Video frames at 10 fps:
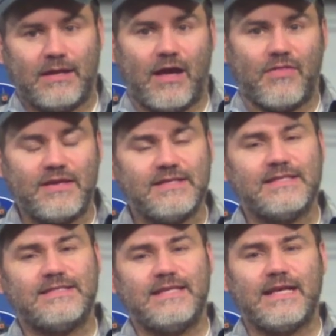Now this
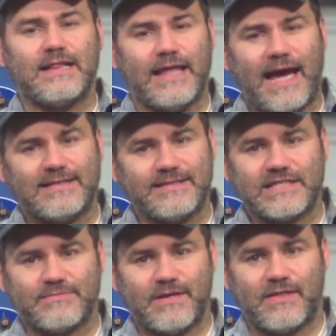is the
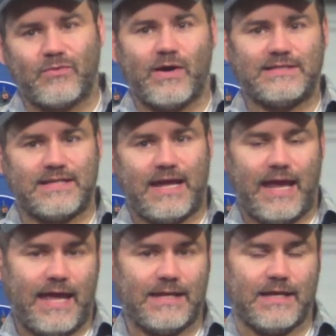classic Smith & Wesson
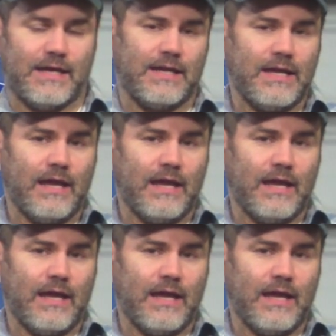handgun.